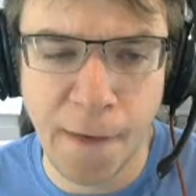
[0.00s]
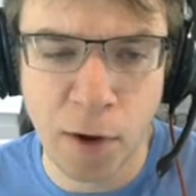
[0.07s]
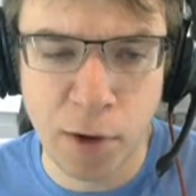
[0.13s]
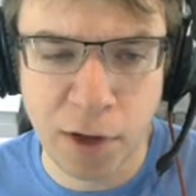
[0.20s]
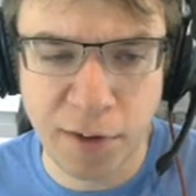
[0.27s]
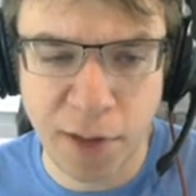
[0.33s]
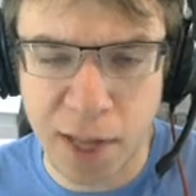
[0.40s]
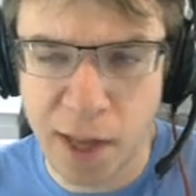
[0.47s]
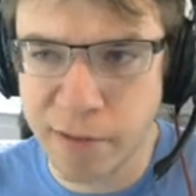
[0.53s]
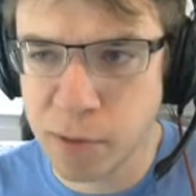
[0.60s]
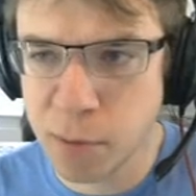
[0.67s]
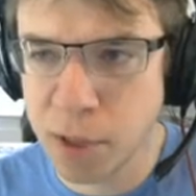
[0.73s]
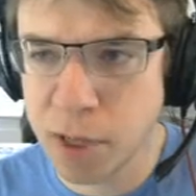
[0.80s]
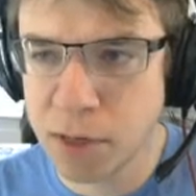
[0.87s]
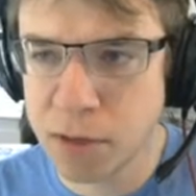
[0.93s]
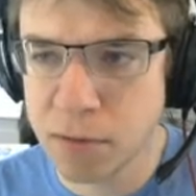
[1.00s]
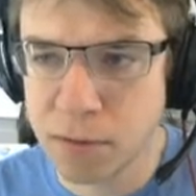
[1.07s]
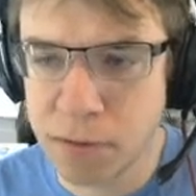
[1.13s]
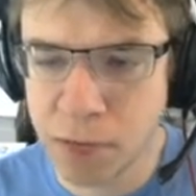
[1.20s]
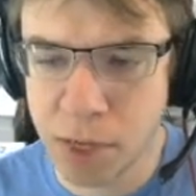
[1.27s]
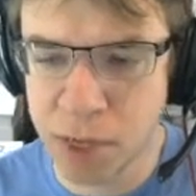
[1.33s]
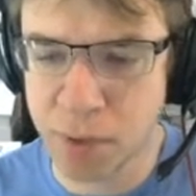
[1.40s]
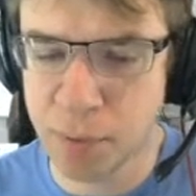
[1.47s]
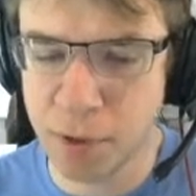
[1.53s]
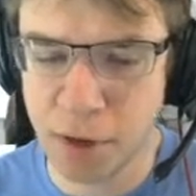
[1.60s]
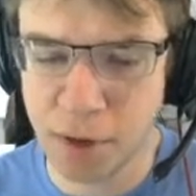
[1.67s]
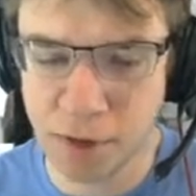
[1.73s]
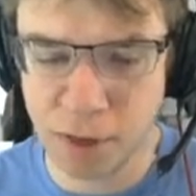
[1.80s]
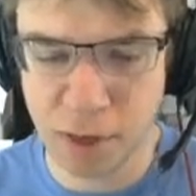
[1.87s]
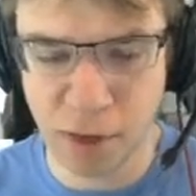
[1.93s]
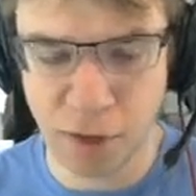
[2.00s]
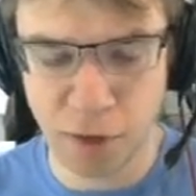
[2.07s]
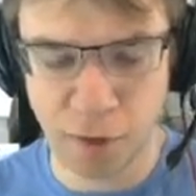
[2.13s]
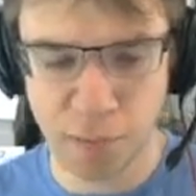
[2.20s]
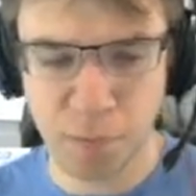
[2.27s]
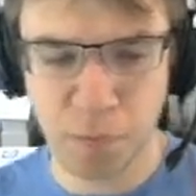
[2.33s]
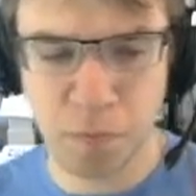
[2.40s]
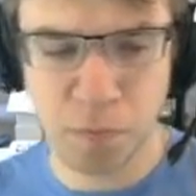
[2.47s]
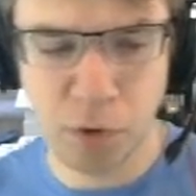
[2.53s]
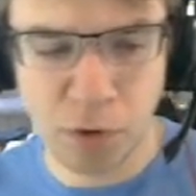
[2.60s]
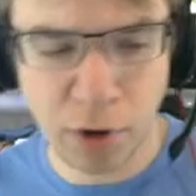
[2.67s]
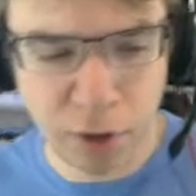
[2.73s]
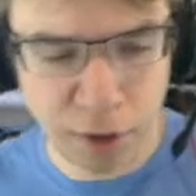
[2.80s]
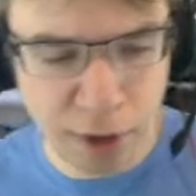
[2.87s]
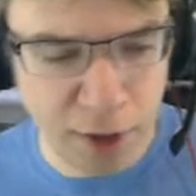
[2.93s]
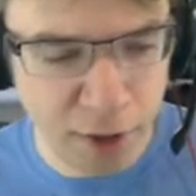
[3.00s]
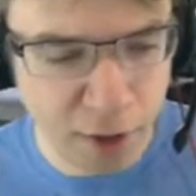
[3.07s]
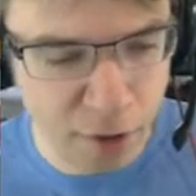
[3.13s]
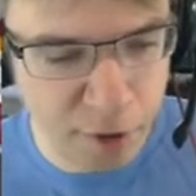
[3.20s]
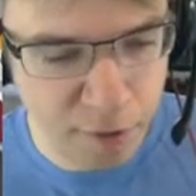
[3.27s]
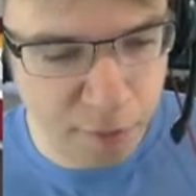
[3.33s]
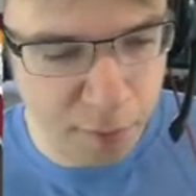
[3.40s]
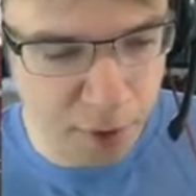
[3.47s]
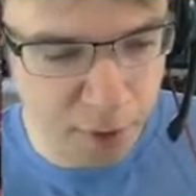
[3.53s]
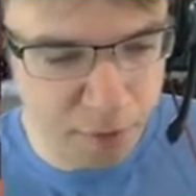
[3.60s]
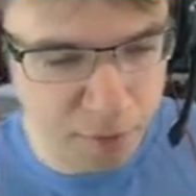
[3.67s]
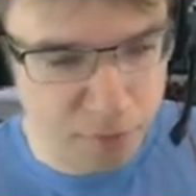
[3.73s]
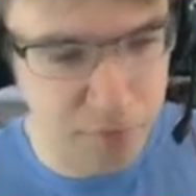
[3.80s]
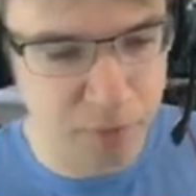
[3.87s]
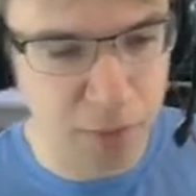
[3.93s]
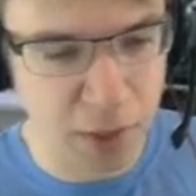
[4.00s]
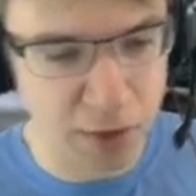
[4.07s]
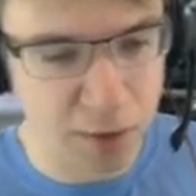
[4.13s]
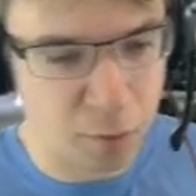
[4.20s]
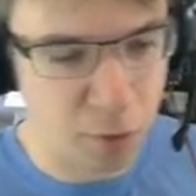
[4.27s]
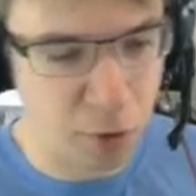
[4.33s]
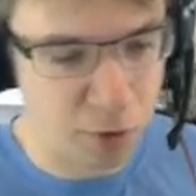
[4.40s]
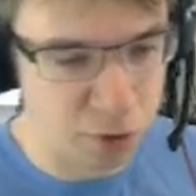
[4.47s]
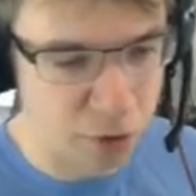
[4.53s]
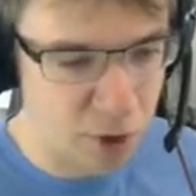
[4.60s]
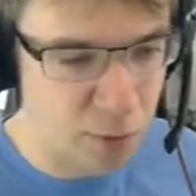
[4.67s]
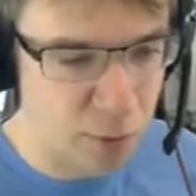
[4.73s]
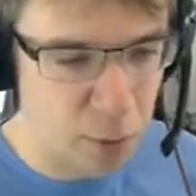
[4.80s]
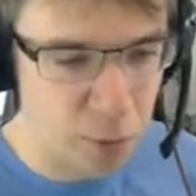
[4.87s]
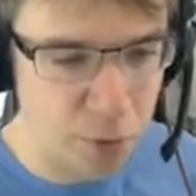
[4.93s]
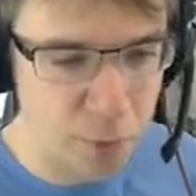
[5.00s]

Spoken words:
We could take Heavy Blade and plan on getting some strength scaling stuff, but I think we're mostly trying to win with the